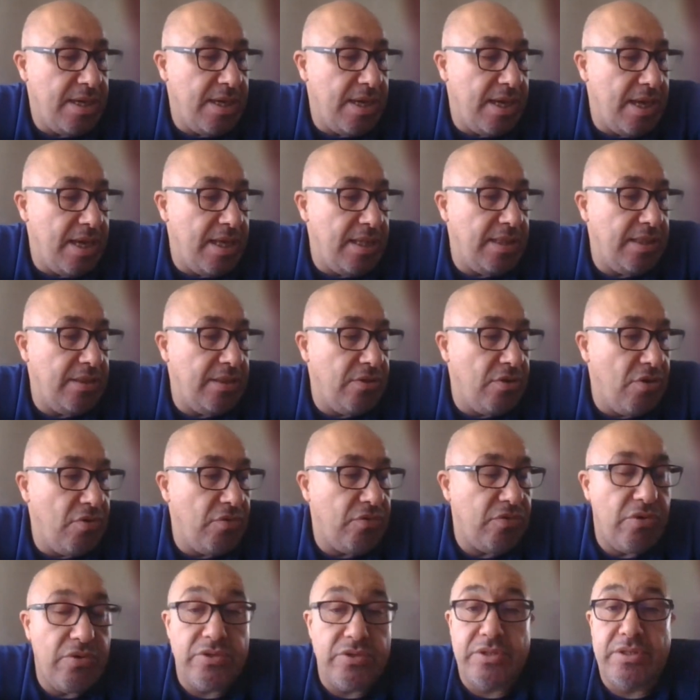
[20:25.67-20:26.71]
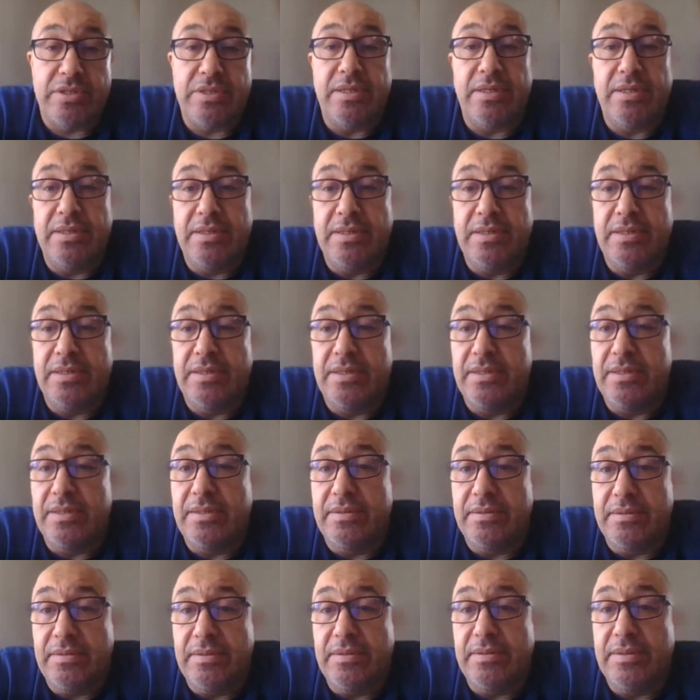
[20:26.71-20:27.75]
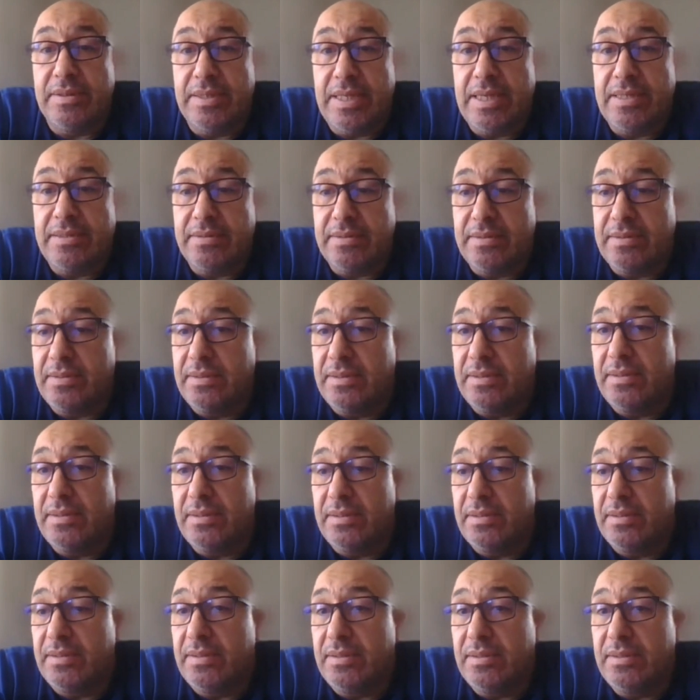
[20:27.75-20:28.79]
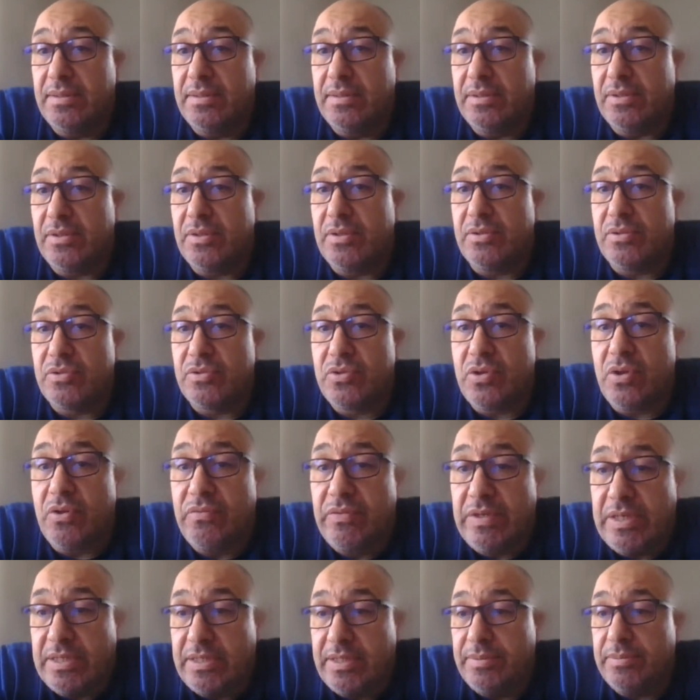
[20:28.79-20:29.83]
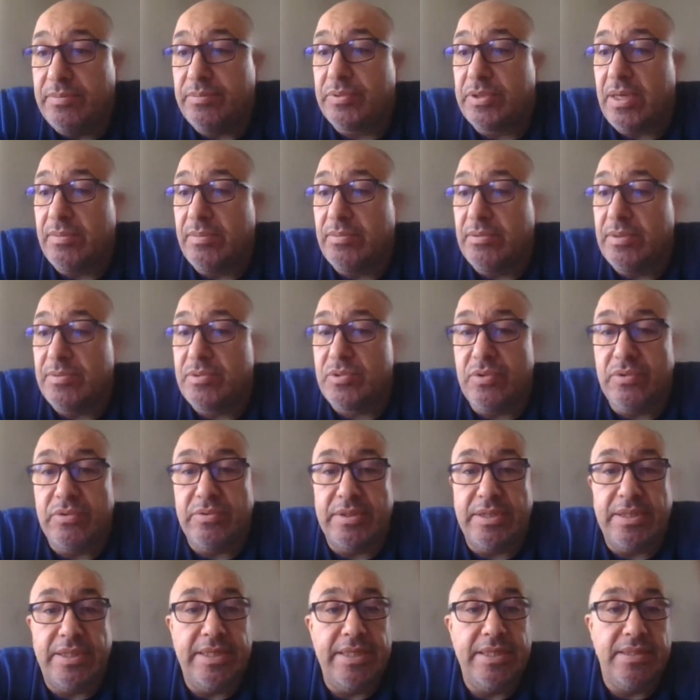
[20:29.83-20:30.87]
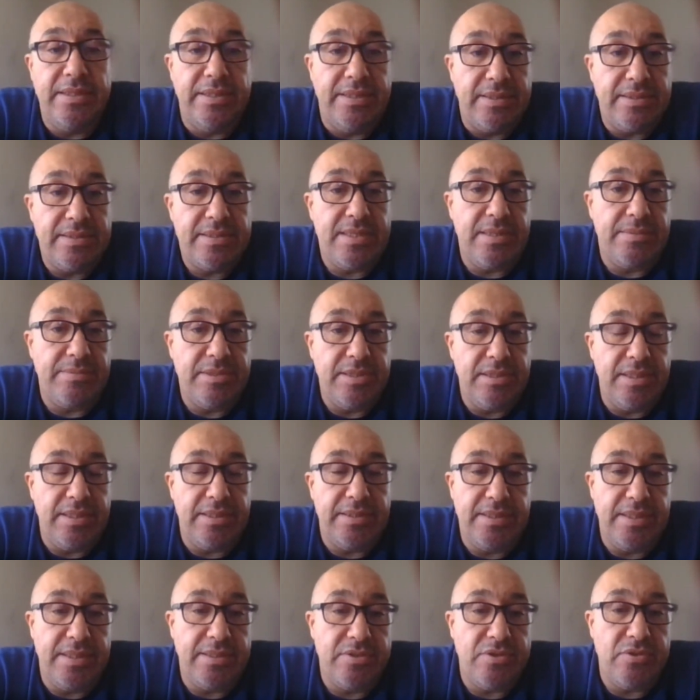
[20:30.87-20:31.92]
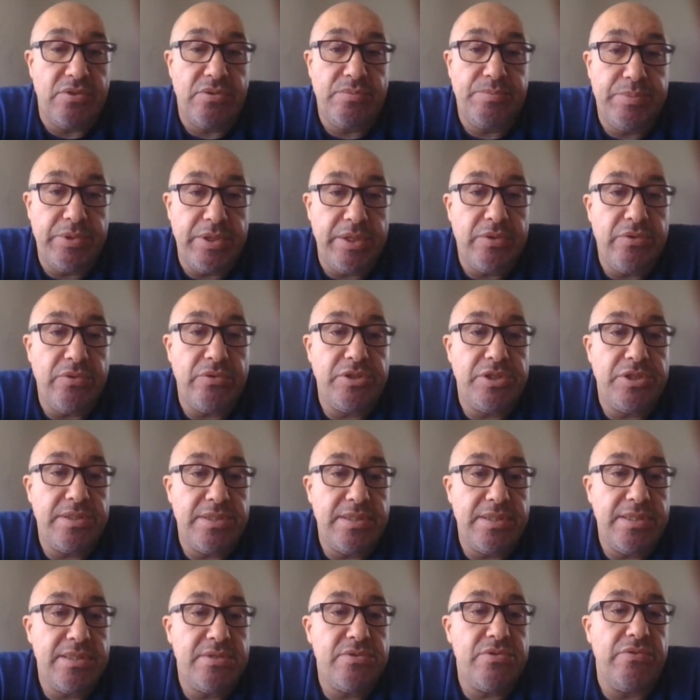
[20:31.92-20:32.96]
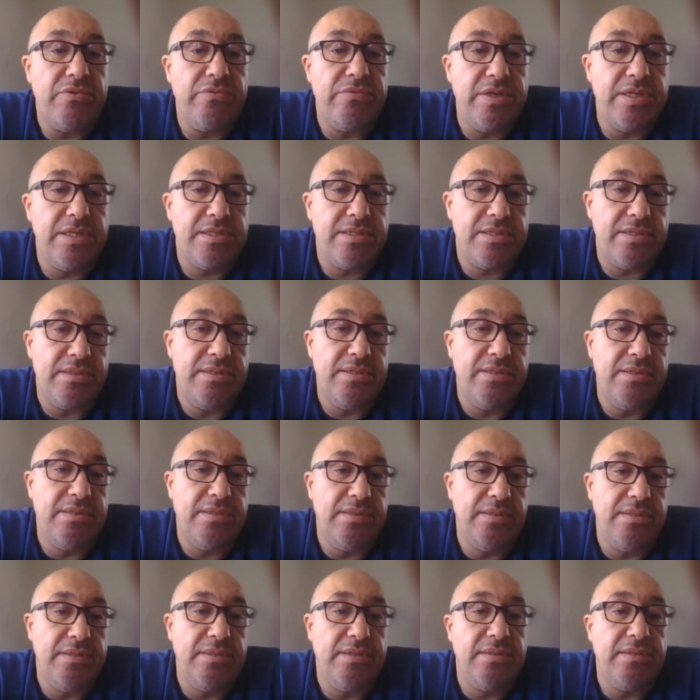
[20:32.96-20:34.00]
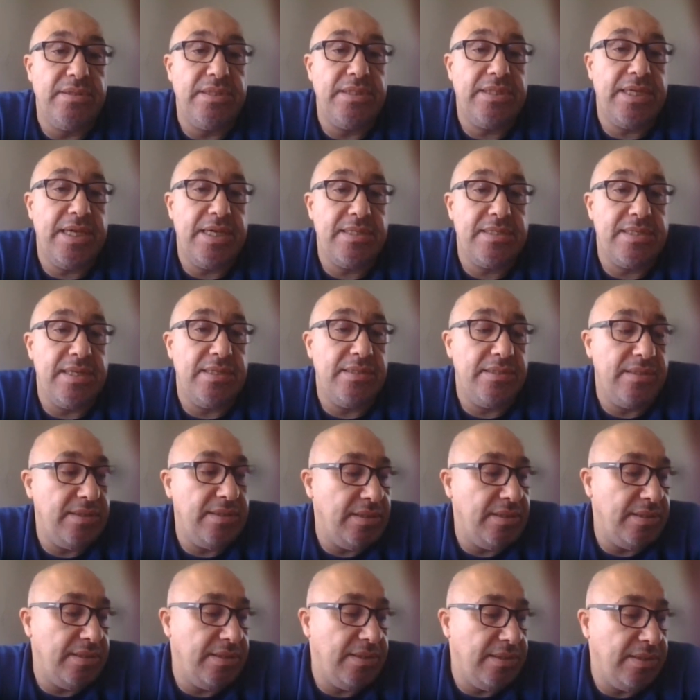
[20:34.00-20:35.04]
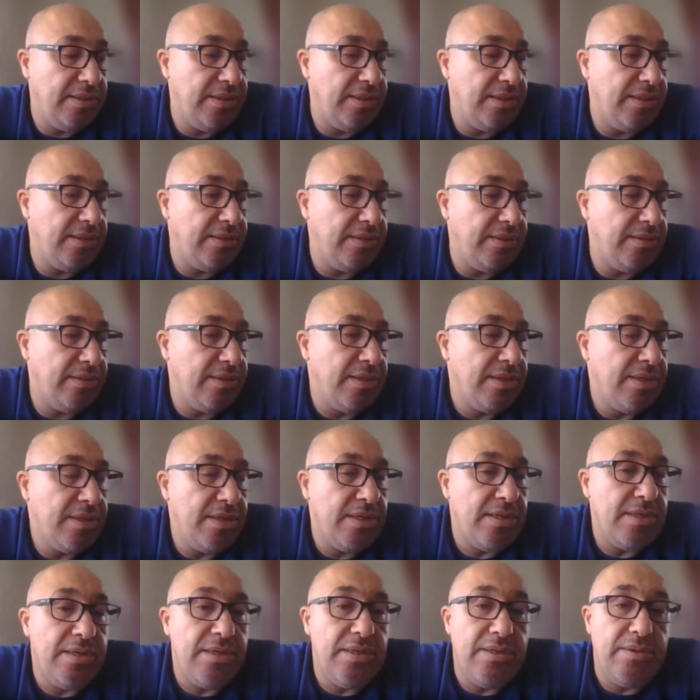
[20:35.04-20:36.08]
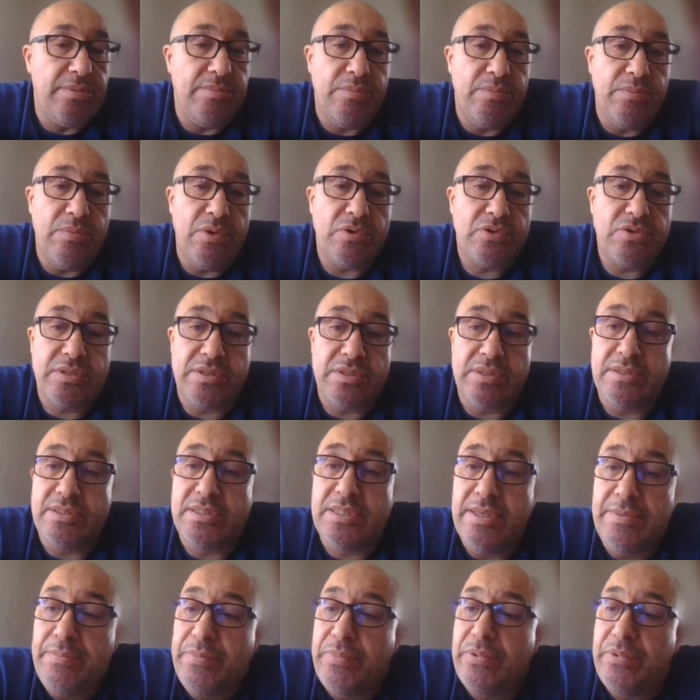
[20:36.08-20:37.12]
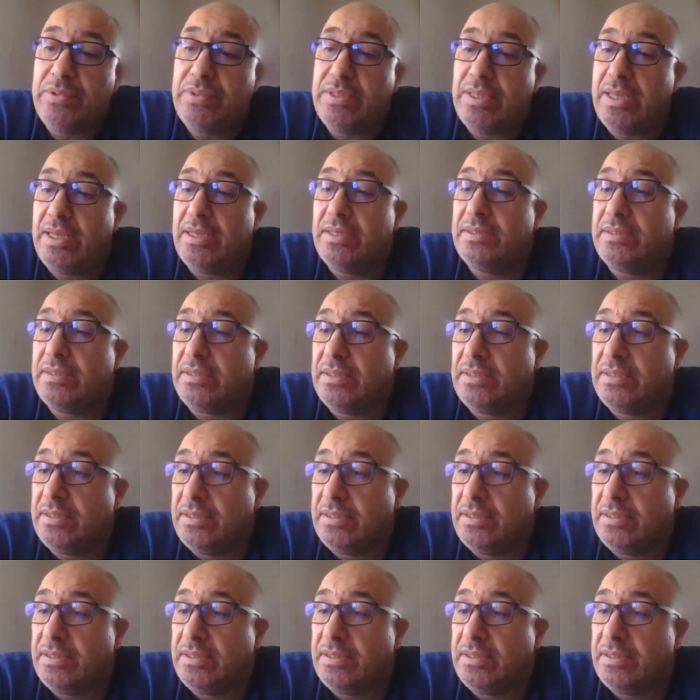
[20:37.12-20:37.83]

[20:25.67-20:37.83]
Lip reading: and low cost than solving the problems or healing, something like that. So precautions is always the case and most simple and